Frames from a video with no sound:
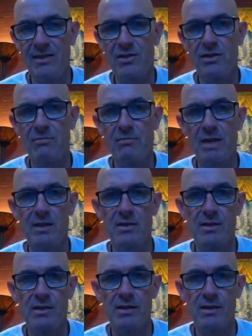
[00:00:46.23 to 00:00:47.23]
means
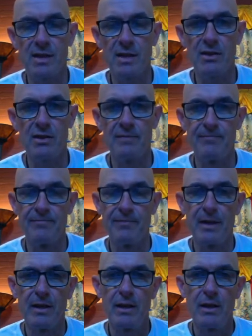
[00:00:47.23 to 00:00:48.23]
seal.
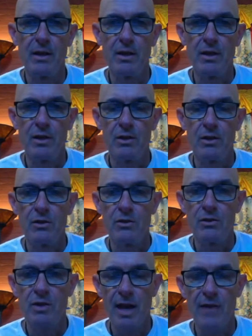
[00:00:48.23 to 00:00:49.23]

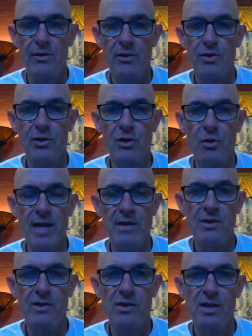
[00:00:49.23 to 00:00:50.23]
Together it's great
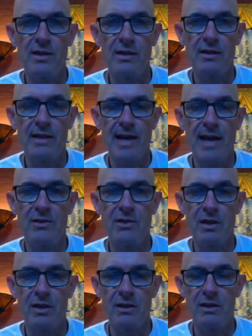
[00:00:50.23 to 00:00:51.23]
seal as
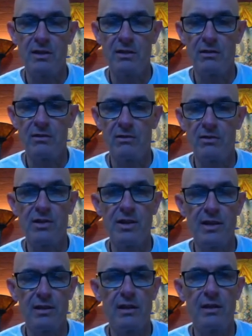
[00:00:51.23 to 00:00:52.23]
in
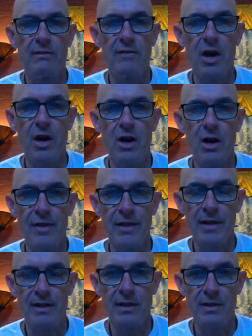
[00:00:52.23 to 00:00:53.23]
seal of
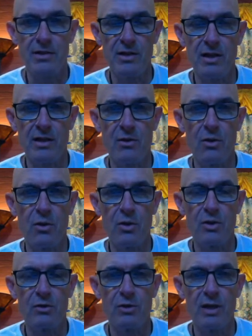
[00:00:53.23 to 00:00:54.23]
authenticity or
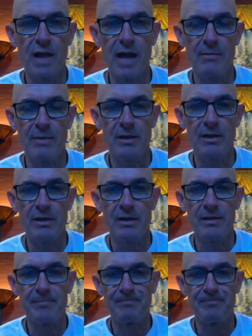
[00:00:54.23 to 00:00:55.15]
reliability.